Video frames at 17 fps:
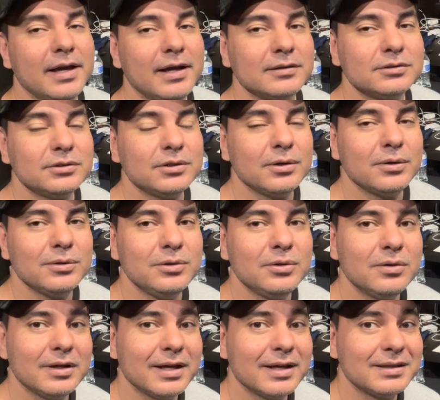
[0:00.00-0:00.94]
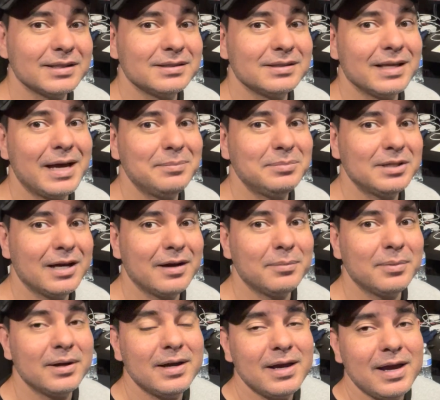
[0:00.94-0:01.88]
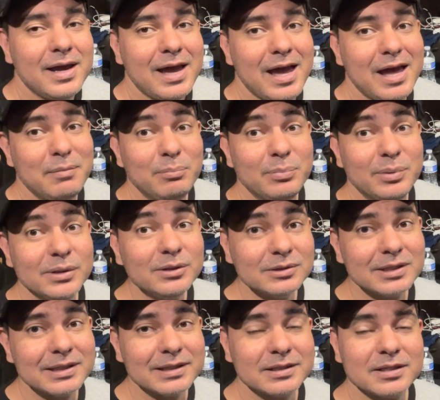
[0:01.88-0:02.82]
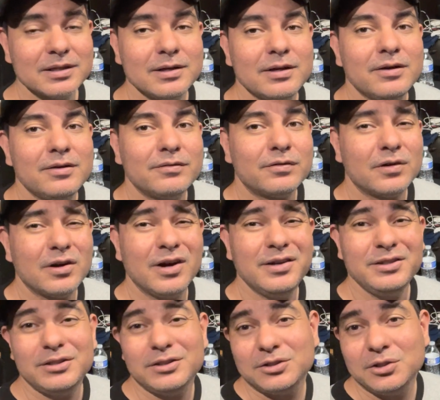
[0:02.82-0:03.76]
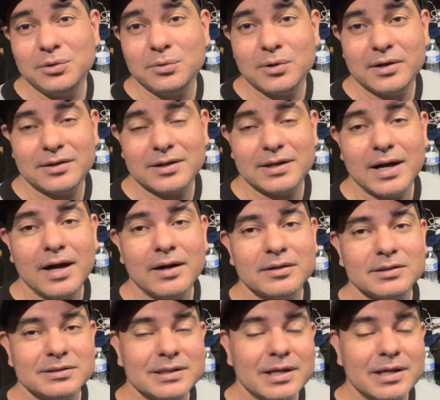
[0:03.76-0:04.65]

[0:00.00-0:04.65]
And so you can get this laptop and build it for under $200.